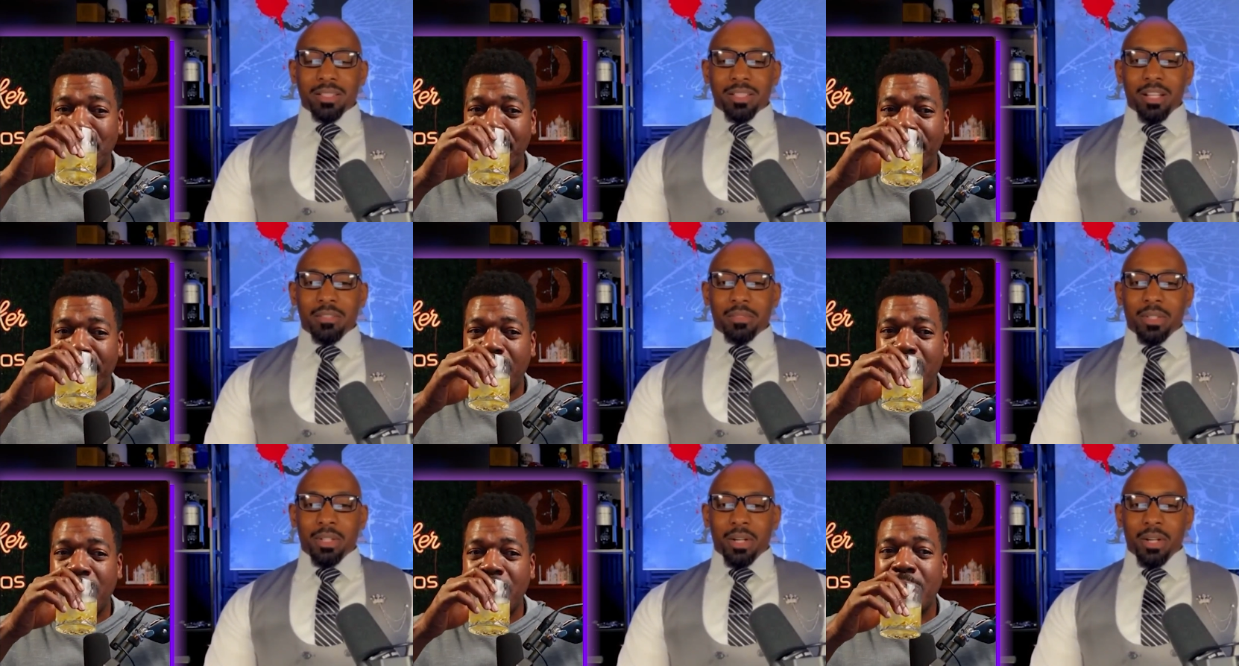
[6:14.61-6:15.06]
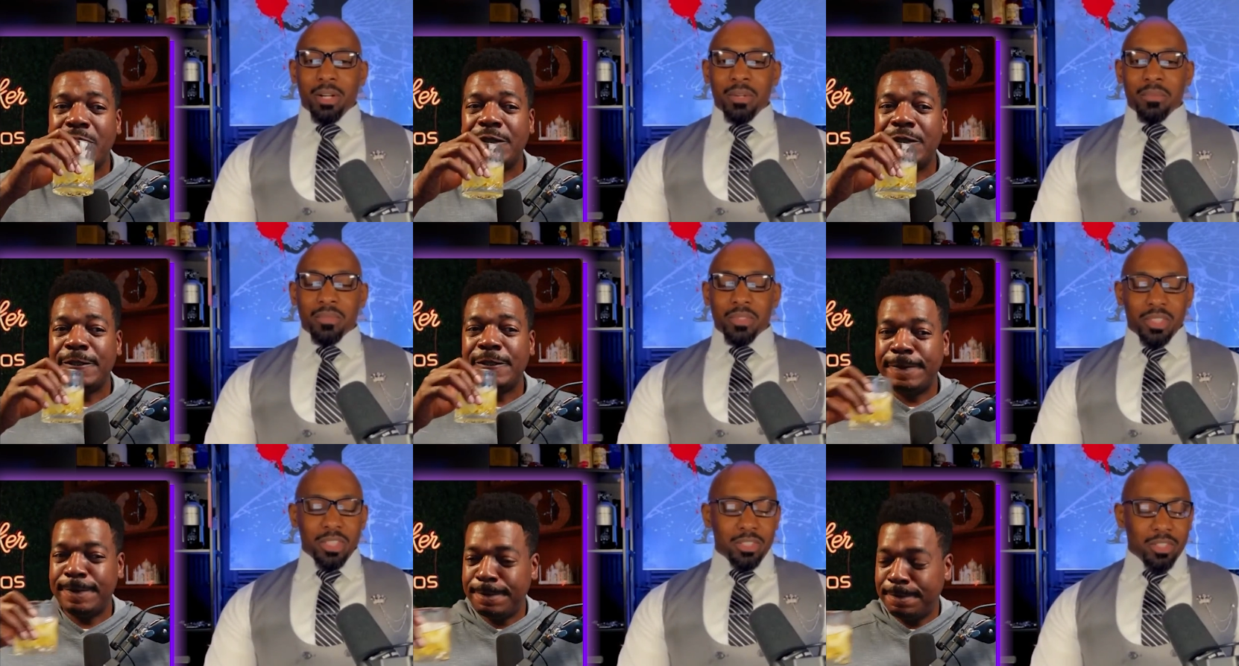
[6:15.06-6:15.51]
Speaker 1: stuff, girl.
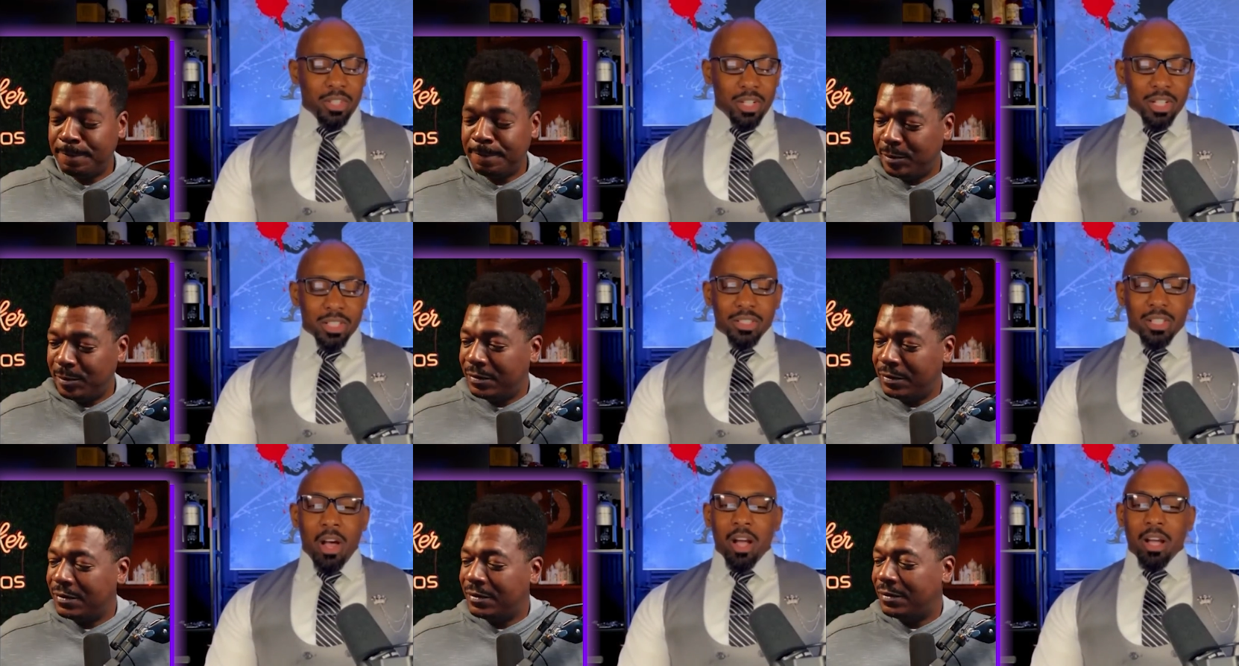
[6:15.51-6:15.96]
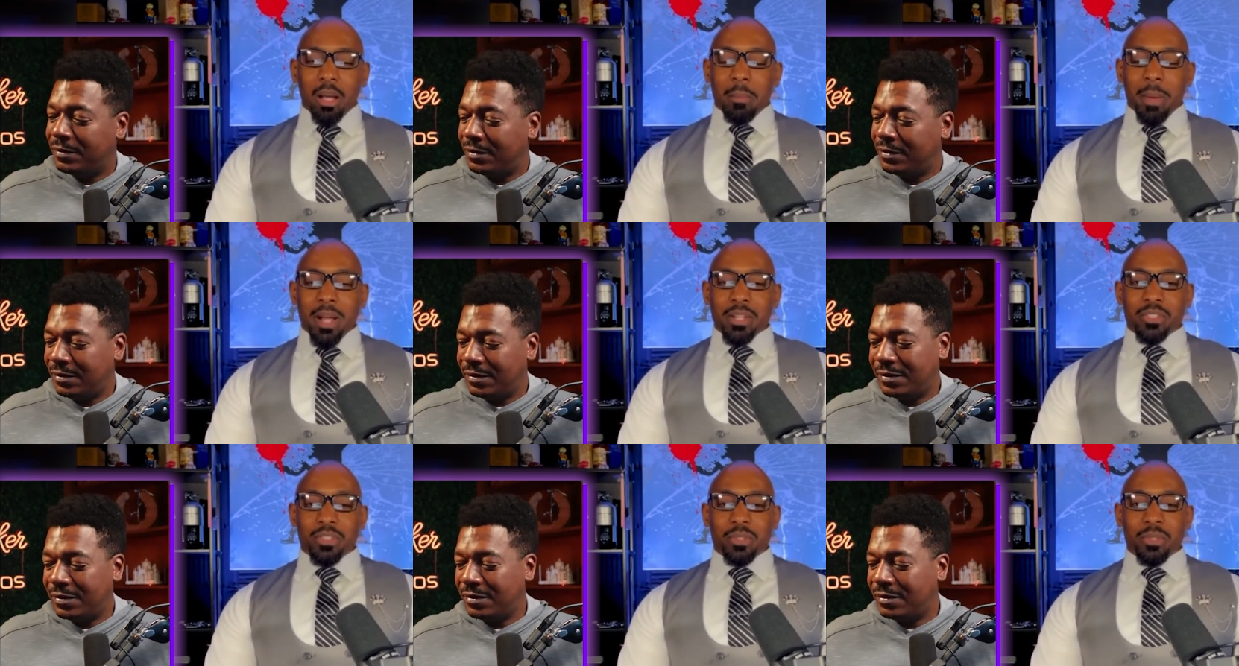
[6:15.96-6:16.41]
She's going to talk
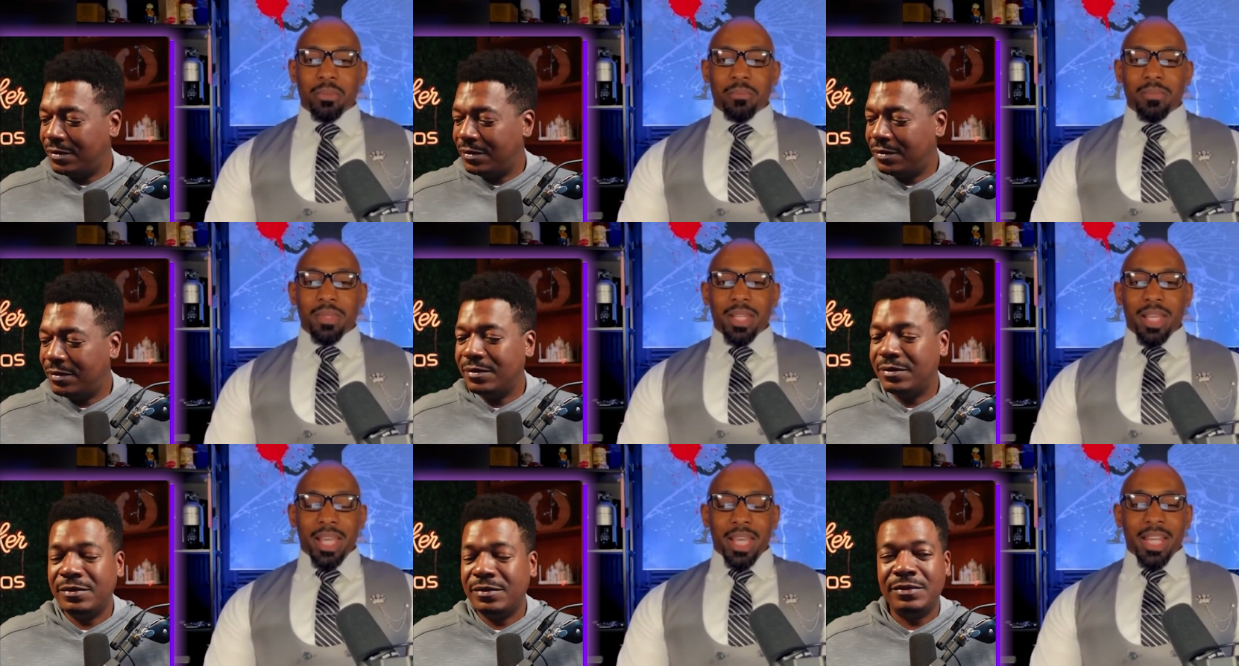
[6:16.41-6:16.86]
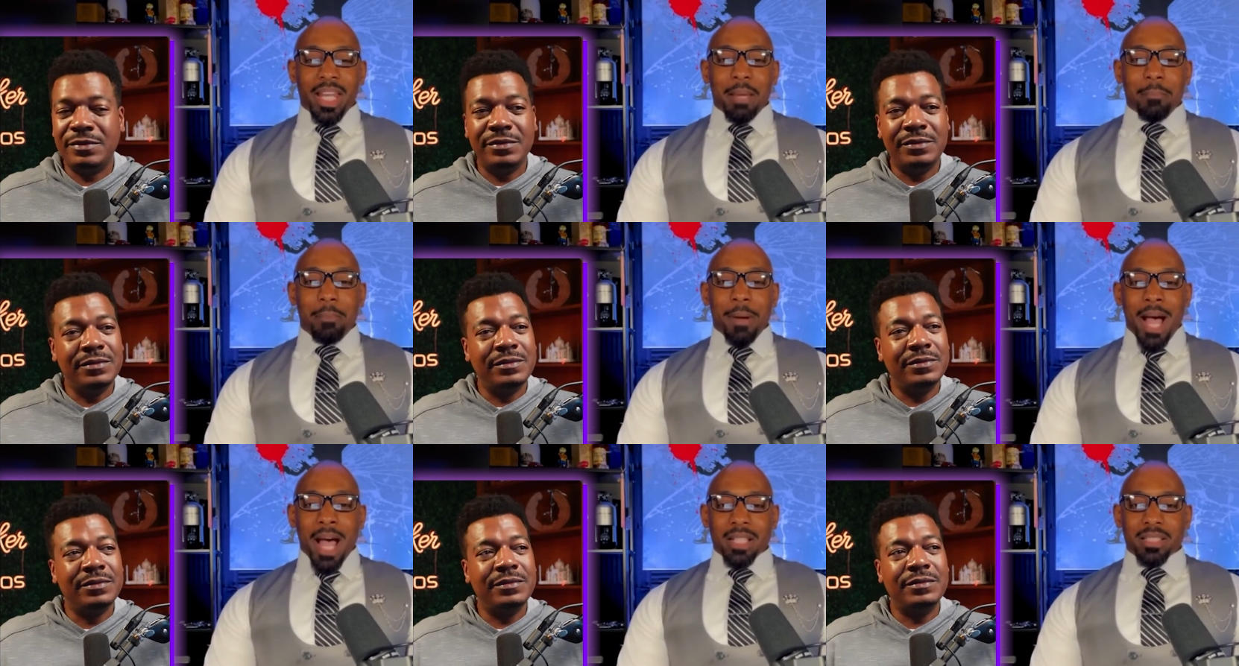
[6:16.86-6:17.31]
about you in a
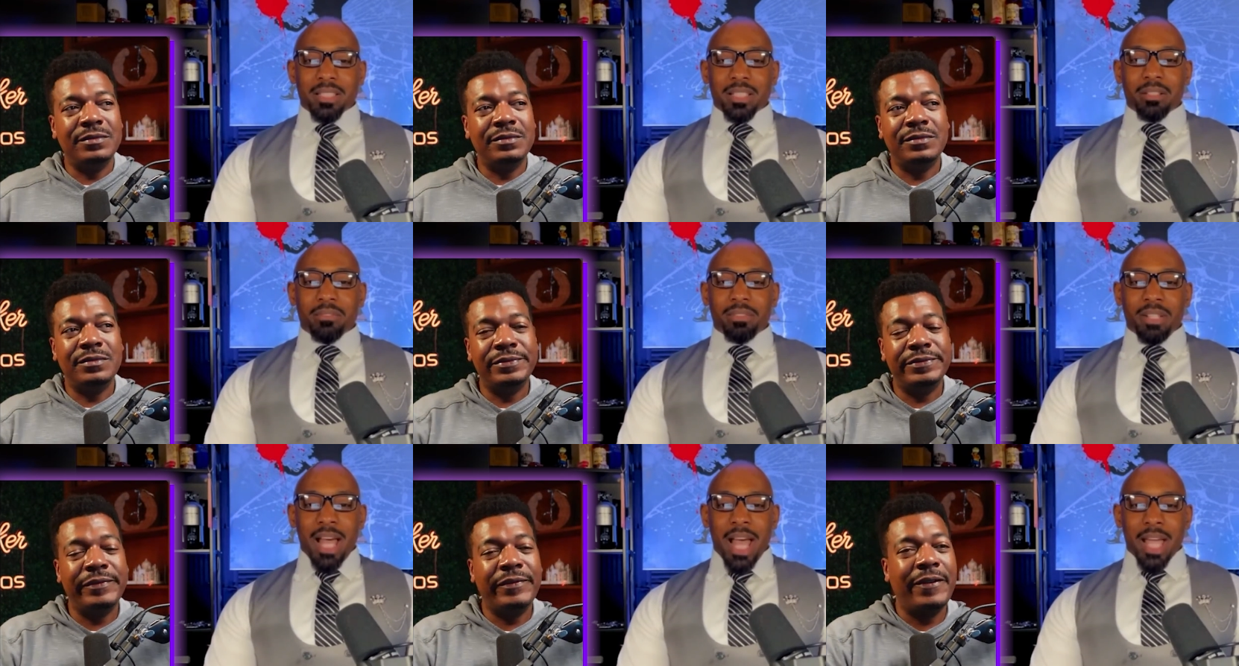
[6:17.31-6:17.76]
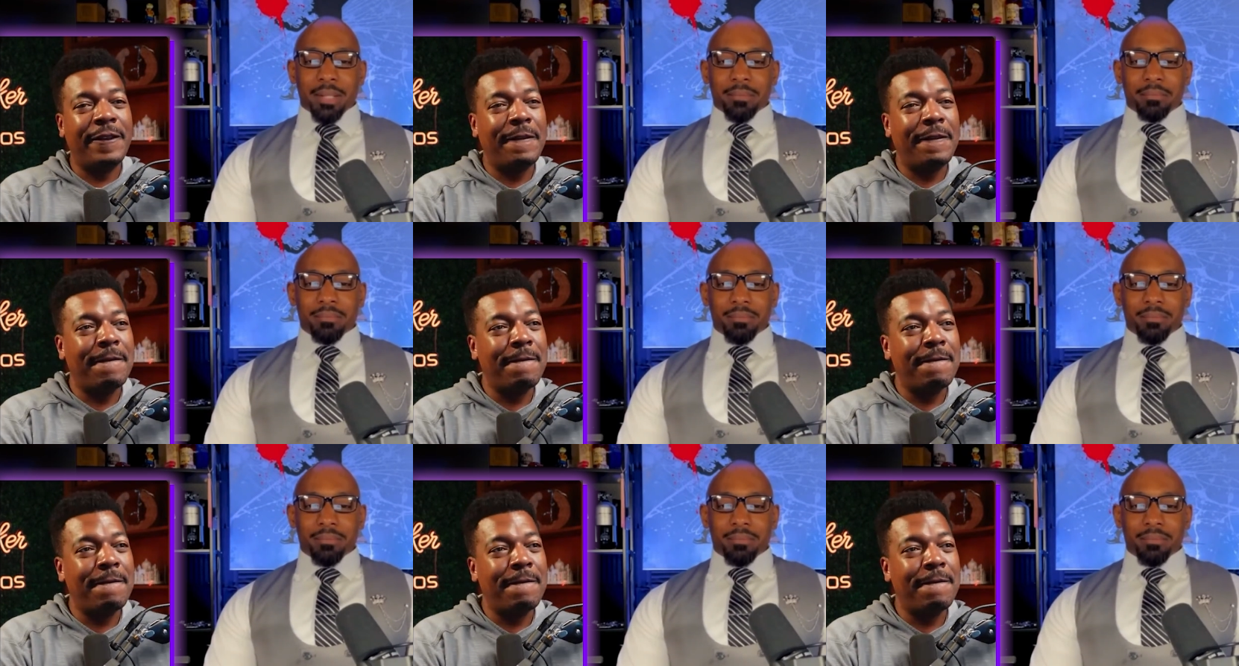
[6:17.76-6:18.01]
positive light.